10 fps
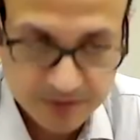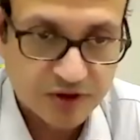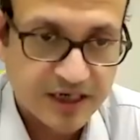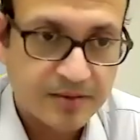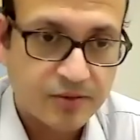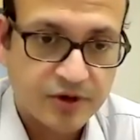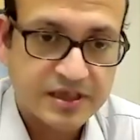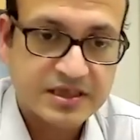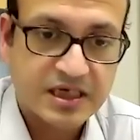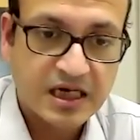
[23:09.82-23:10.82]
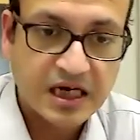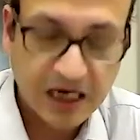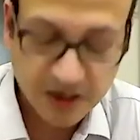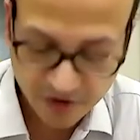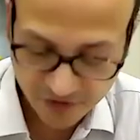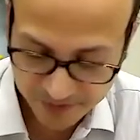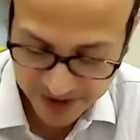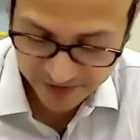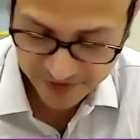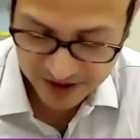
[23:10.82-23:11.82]
or endpoints are of
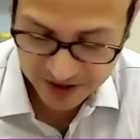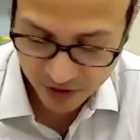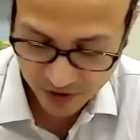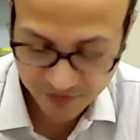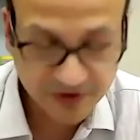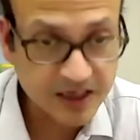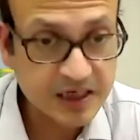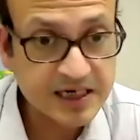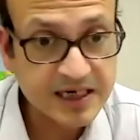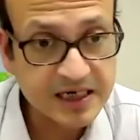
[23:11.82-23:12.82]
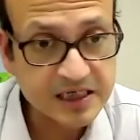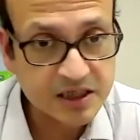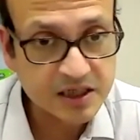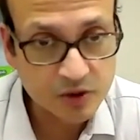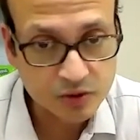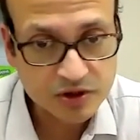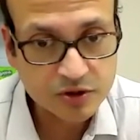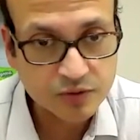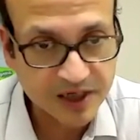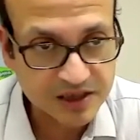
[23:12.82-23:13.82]
benefit or of real clinical use
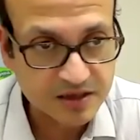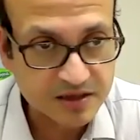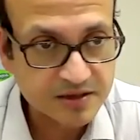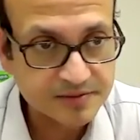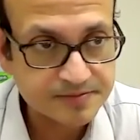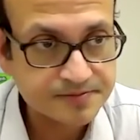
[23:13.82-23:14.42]
to patients.